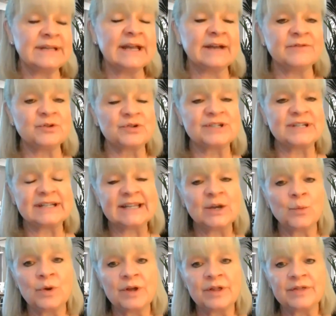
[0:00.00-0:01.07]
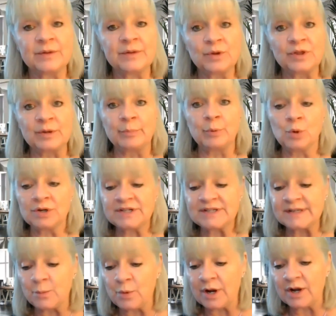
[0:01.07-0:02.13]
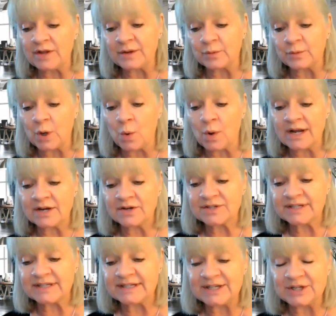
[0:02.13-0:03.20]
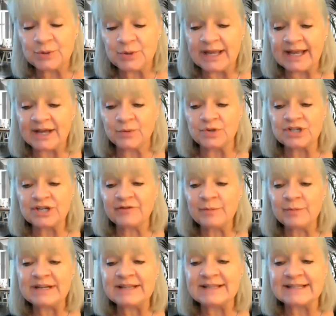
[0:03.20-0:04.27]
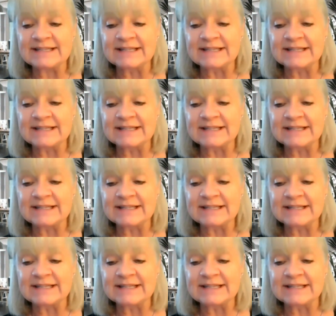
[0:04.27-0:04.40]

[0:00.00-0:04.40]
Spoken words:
if you're dealing with a board somewhere that requires continuing ed, which everybody